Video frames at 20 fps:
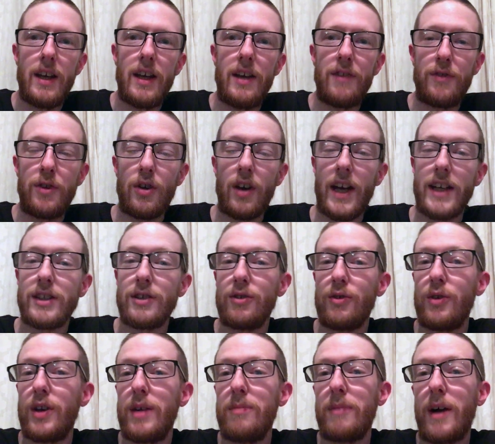If you'd like to
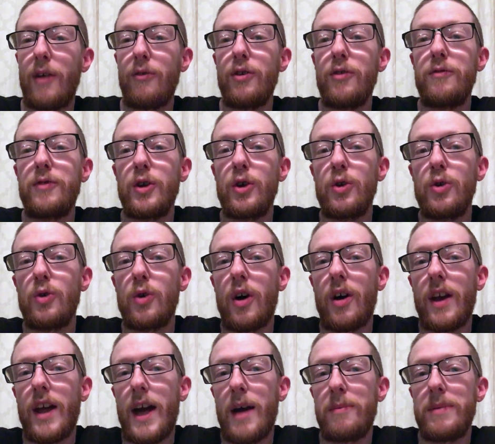read my review
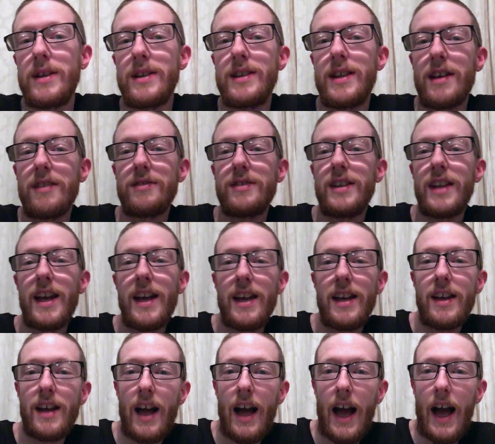on Happy Death
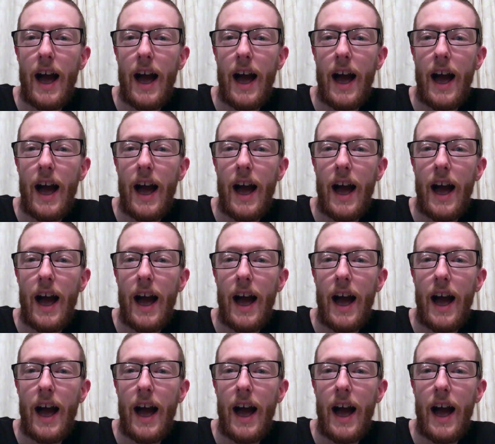Day,